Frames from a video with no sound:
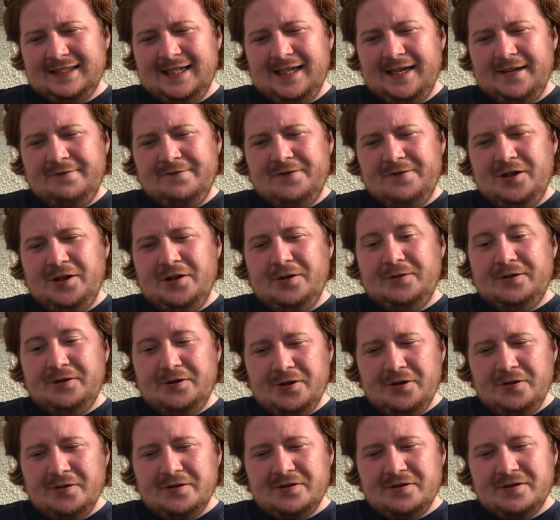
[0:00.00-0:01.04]
If you
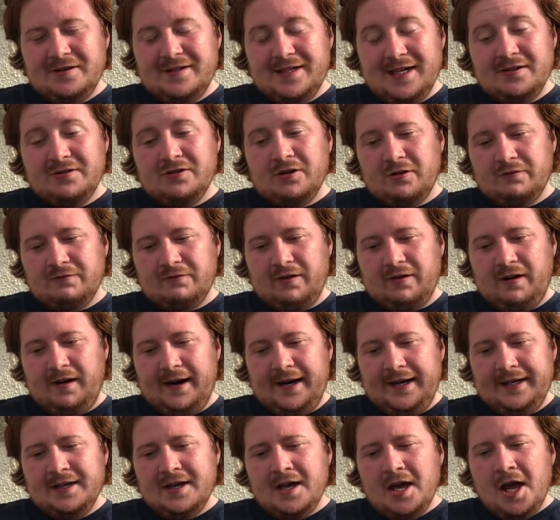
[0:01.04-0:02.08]
did not
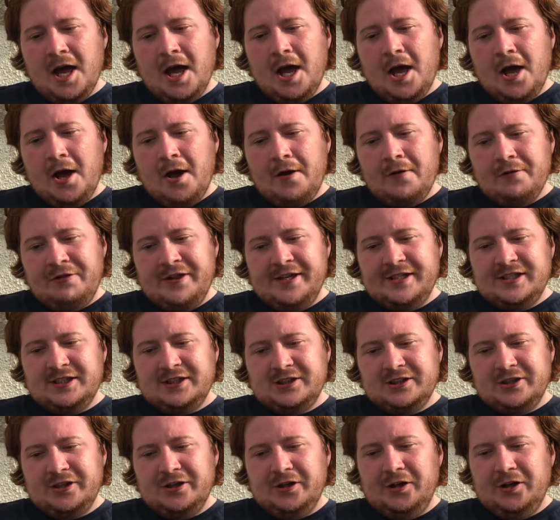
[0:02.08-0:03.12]
ride this
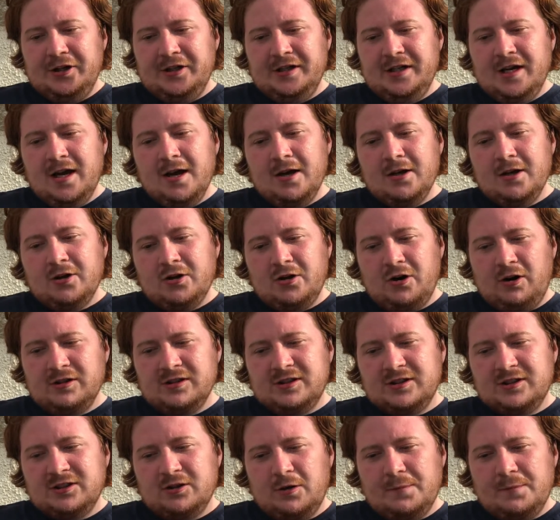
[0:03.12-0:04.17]
turn,
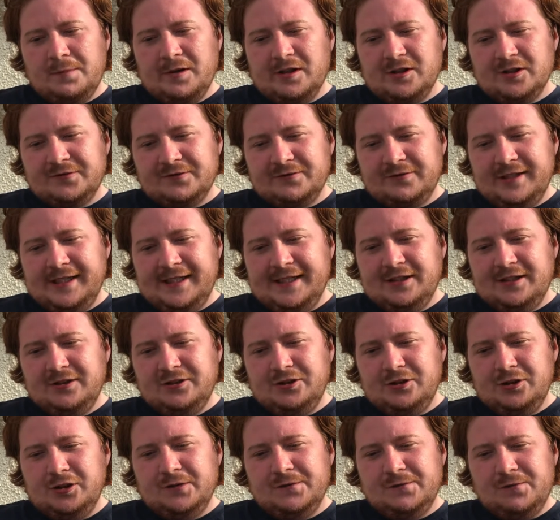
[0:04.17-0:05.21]
cost Soul Blast 3,
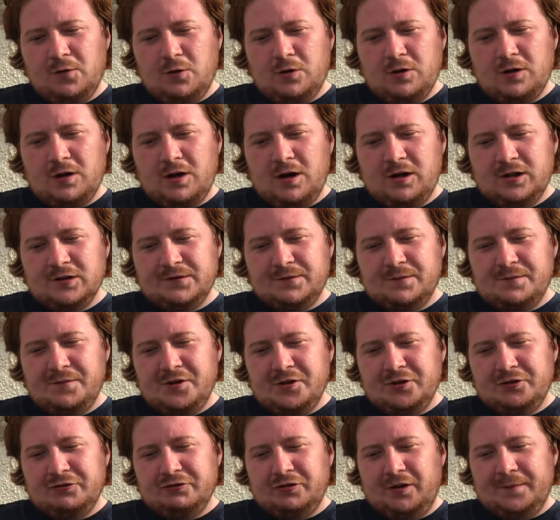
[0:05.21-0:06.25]
choose 4 cards from
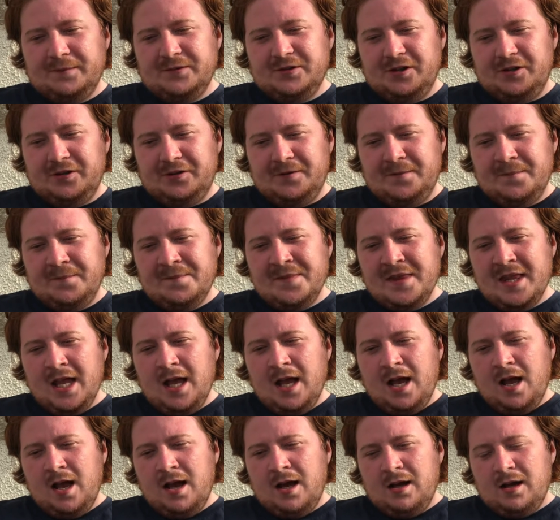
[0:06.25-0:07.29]
your drop zone,
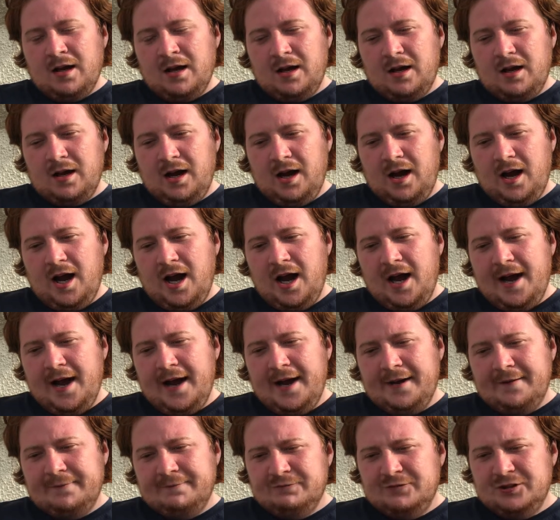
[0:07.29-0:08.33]

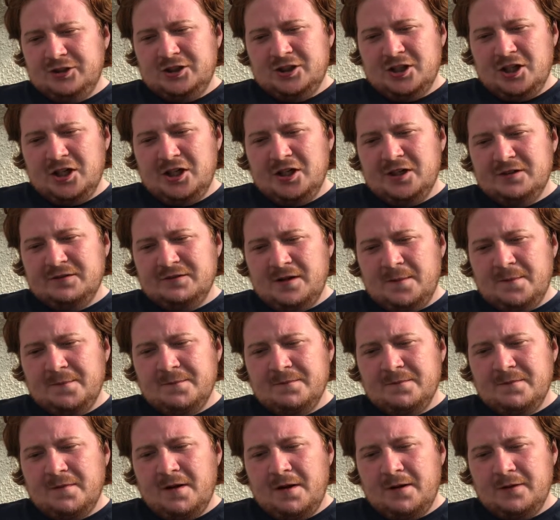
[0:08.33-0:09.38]
return
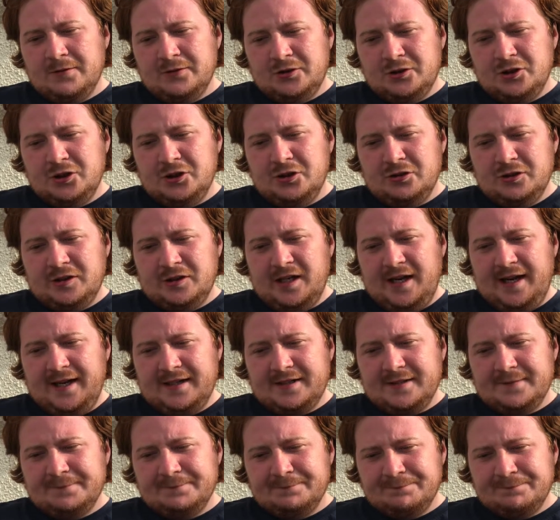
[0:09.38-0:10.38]
them to your deck,